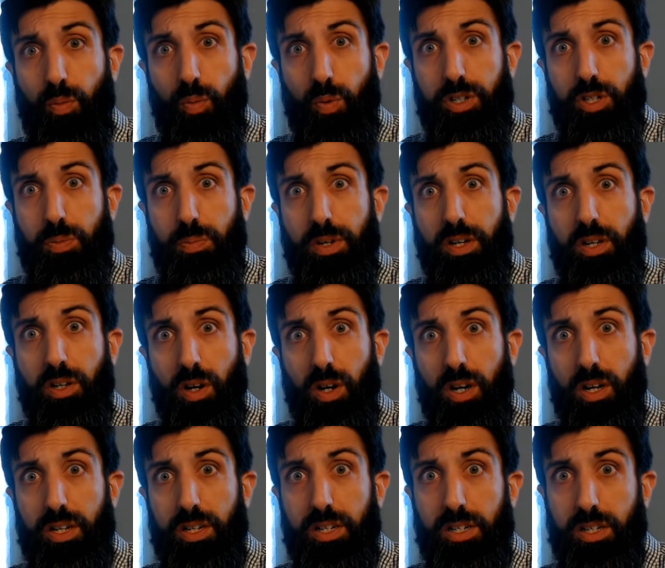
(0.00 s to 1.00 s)
was
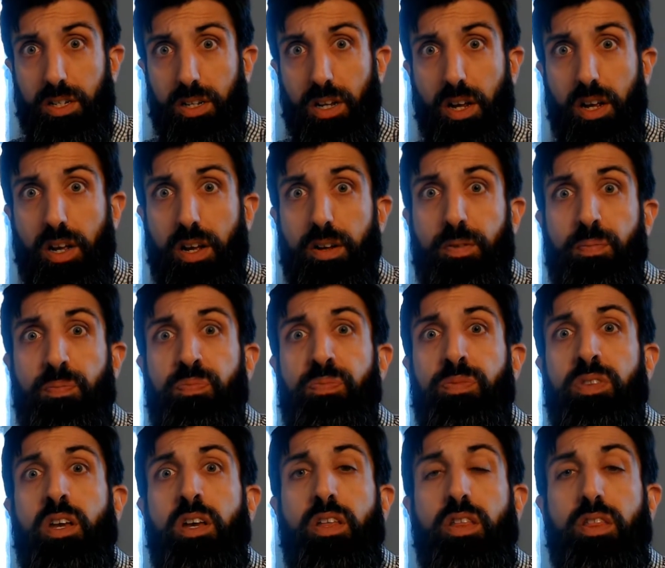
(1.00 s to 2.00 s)
because
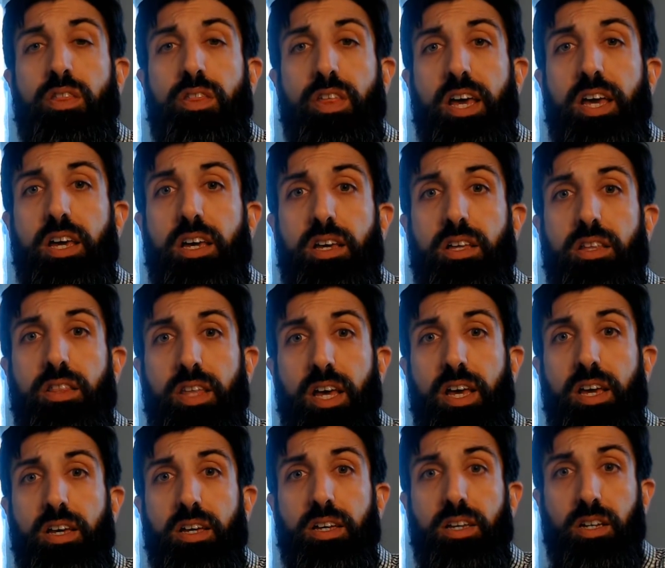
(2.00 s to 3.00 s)

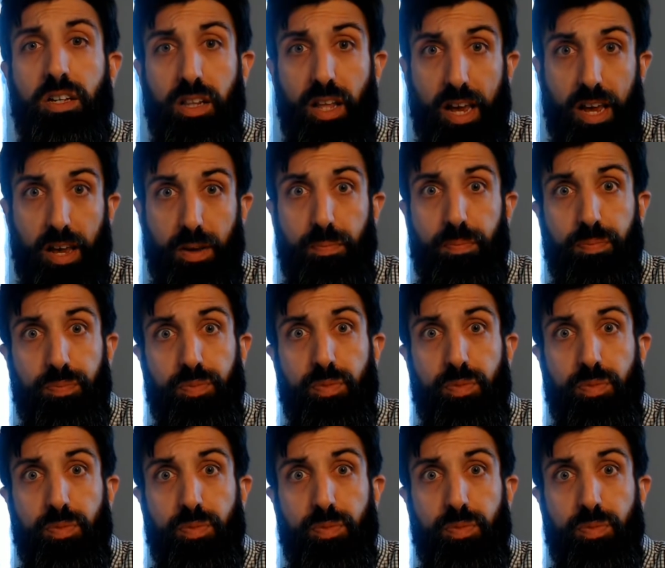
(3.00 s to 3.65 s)
they claim,